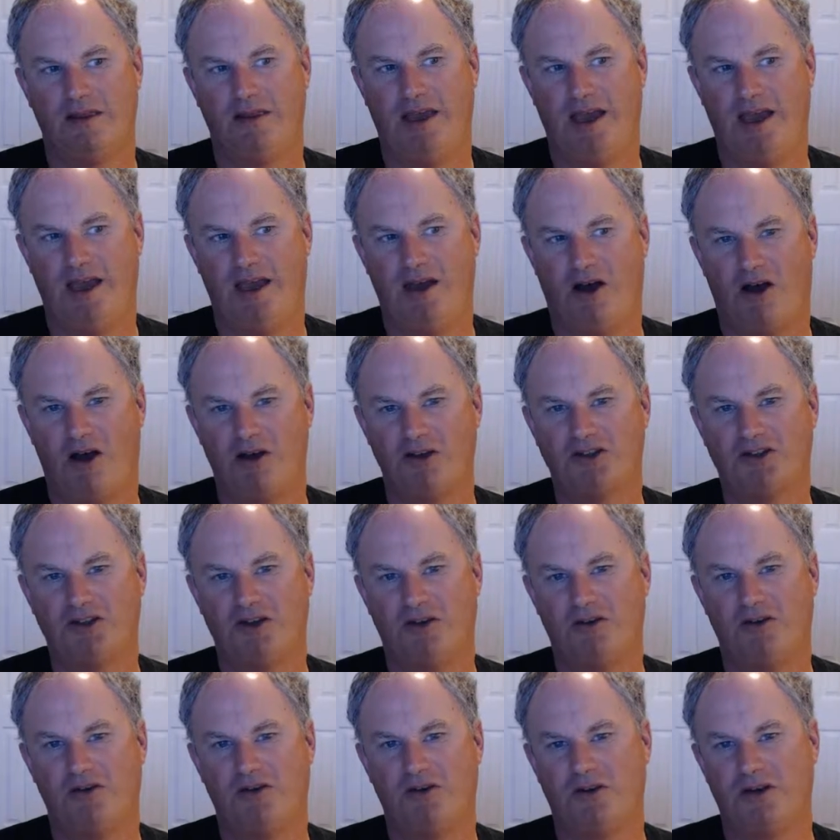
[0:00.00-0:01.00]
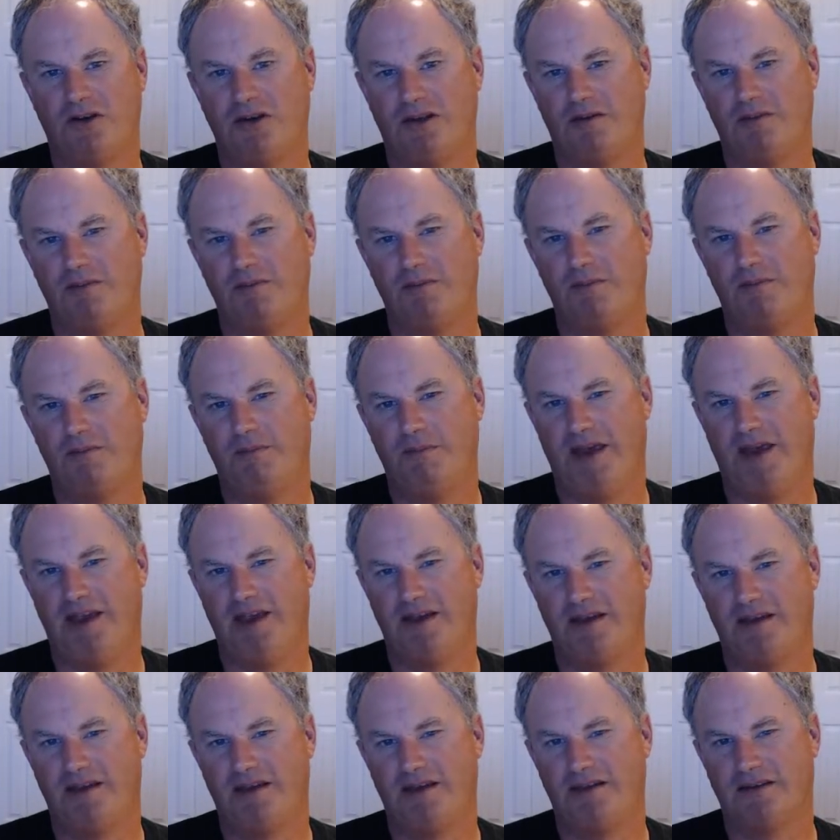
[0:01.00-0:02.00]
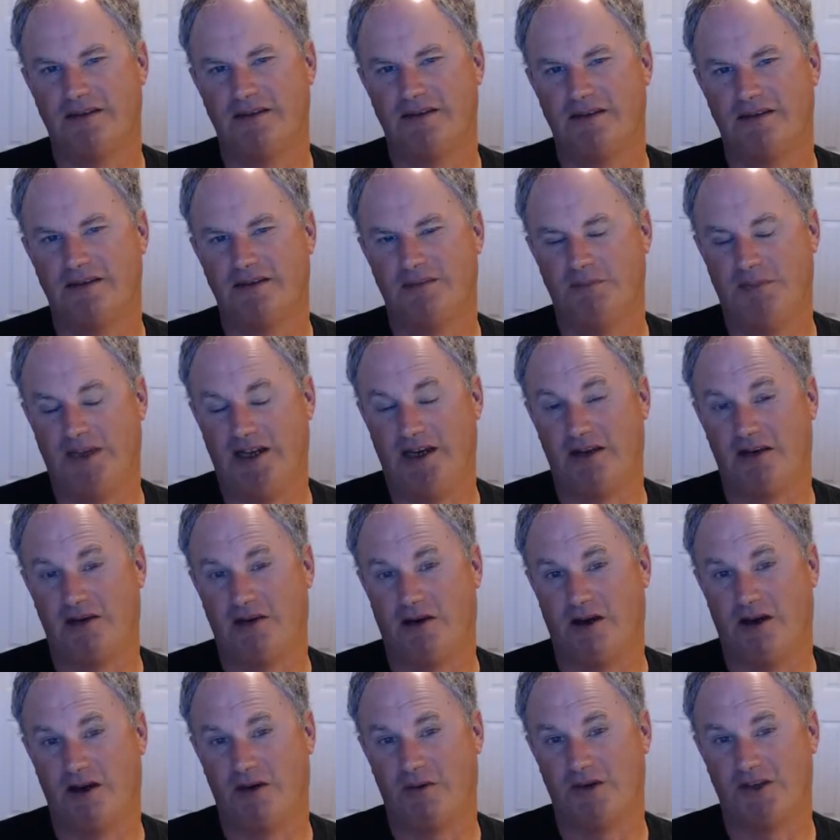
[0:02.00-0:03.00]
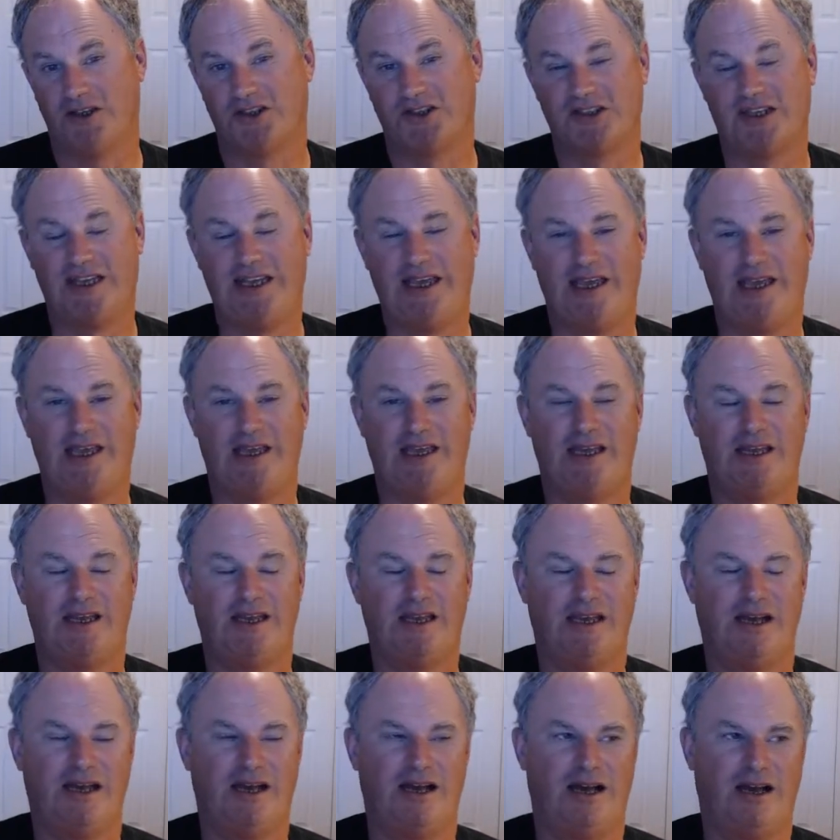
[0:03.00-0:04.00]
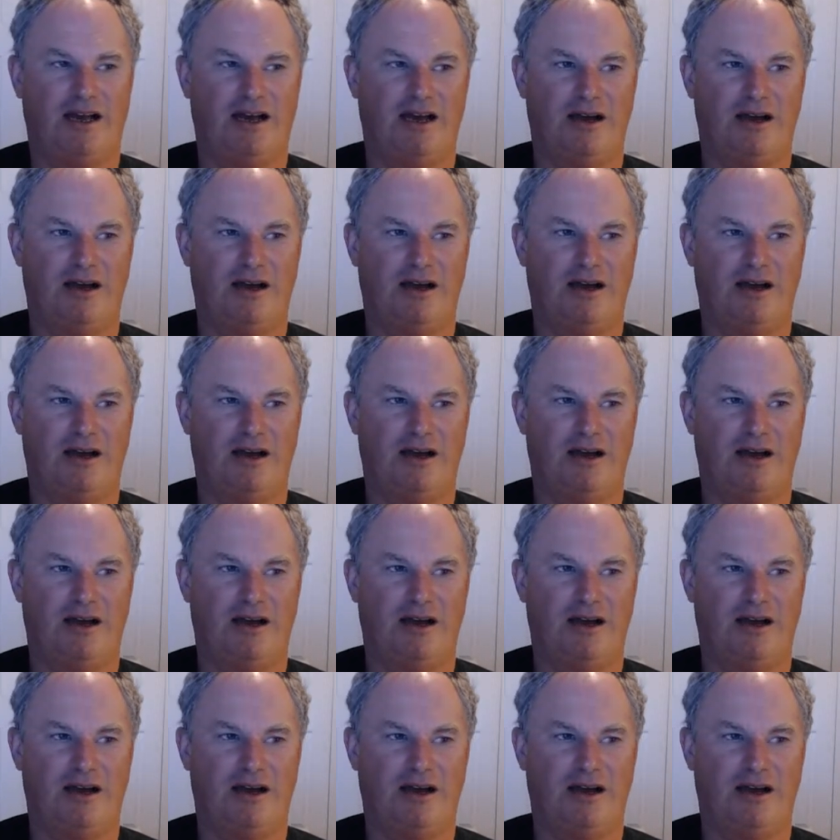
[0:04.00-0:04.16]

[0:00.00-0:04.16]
They also can make, meaning Congress, can